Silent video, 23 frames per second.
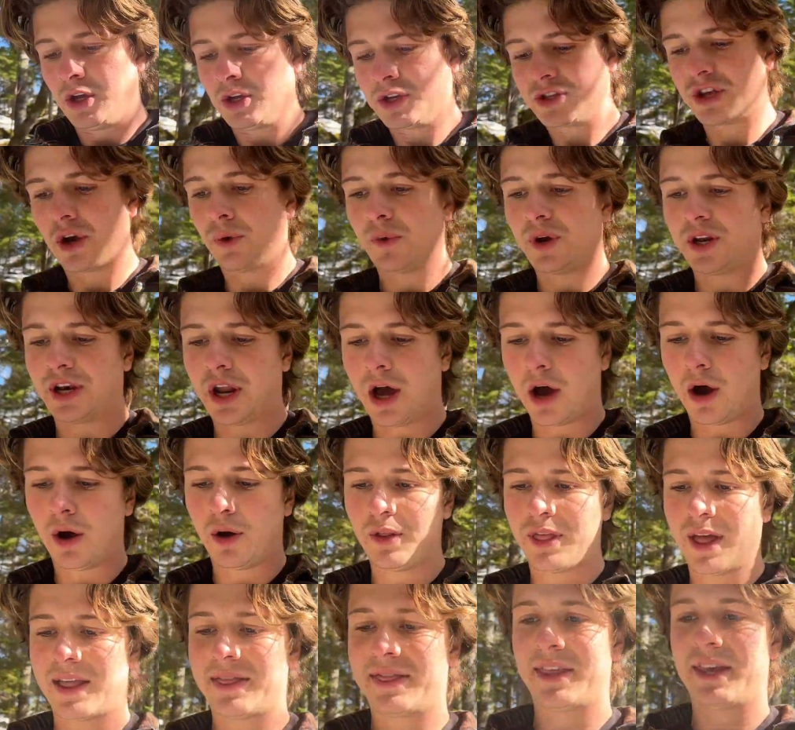So we know
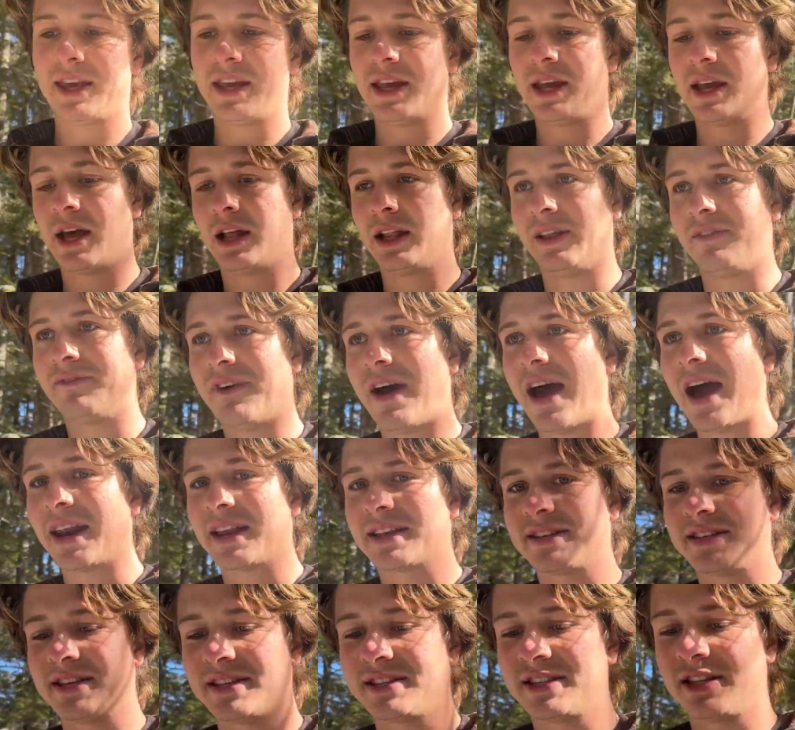that the lymphatic
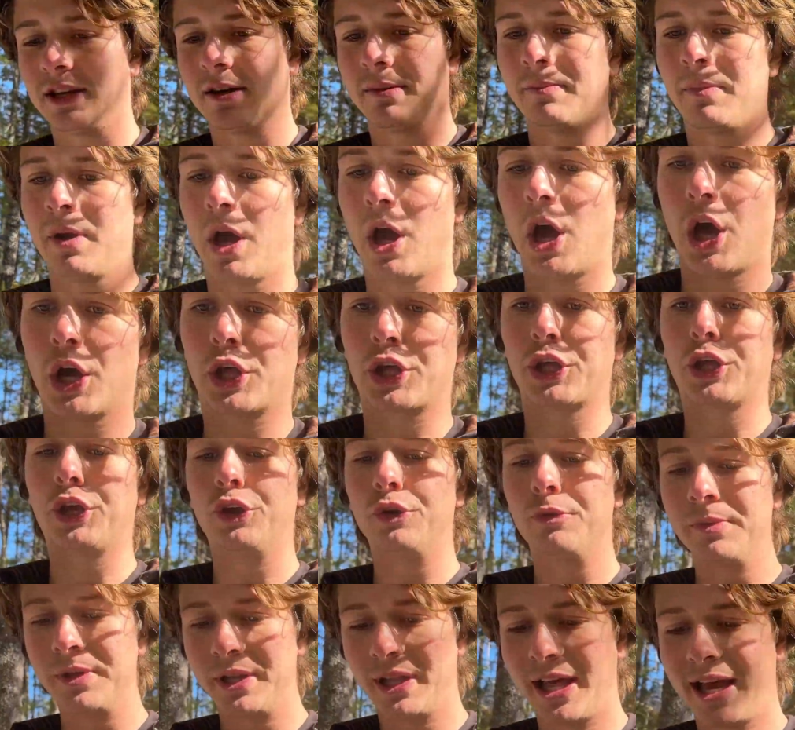system
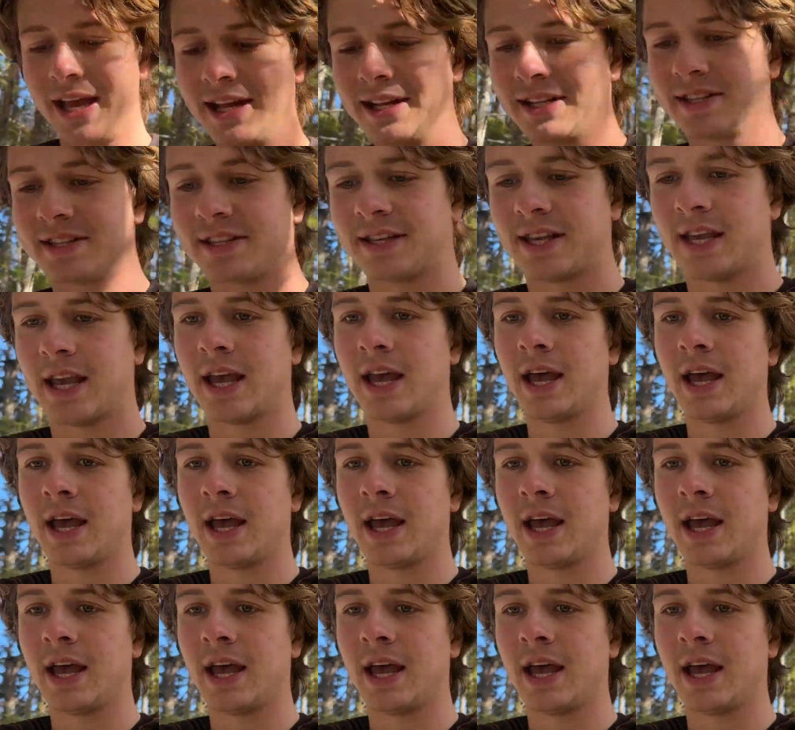accumulates